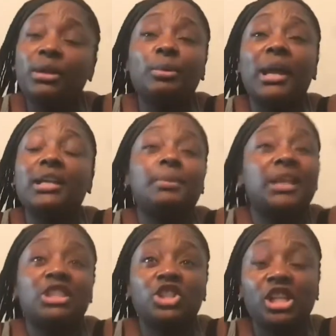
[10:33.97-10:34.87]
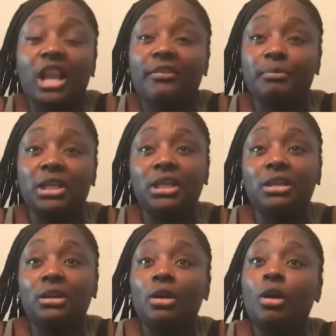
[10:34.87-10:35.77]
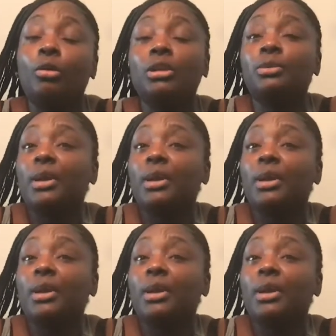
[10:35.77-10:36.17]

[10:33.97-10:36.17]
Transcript: Only way, because she left me, only